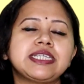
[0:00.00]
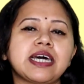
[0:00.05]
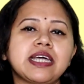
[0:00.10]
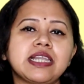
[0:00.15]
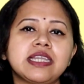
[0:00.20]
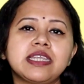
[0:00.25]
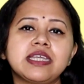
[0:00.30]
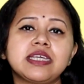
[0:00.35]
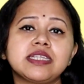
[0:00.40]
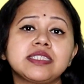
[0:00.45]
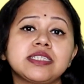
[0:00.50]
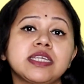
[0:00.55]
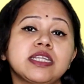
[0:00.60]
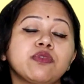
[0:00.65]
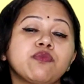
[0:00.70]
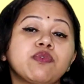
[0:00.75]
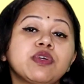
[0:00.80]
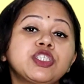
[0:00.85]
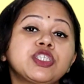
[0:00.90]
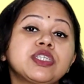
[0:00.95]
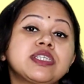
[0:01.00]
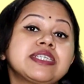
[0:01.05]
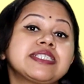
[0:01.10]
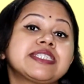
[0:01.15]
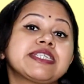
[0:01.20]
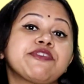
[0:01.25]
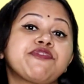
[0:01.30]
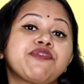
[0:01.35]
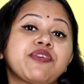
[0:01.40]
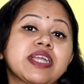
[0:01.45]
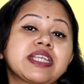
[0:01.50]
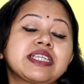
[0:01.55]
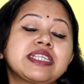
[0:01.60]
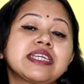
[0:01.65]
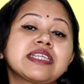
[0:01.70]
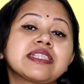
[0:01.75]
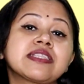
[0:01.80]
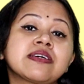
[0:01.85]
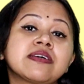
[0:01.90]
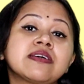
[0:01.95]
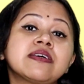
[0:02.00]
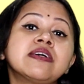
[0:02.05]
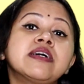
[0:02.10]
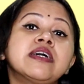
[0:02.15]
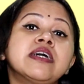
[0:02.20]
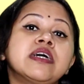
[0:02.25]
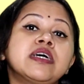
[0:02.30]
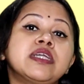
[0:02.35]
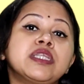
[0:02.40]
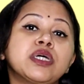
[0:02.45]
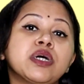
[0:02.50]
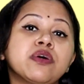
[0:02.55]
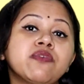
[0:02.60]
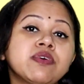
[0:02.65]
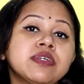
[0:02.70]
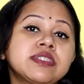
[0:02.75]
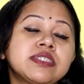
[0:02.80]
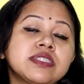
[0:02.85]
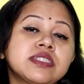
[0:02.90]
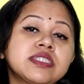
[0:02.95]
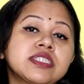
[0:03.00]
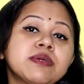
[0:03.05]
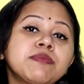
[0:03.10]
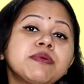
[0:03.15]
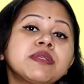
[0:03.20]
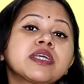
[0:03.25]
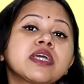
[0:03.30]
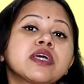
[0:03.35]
dullness, in which it is affecting the nervous system.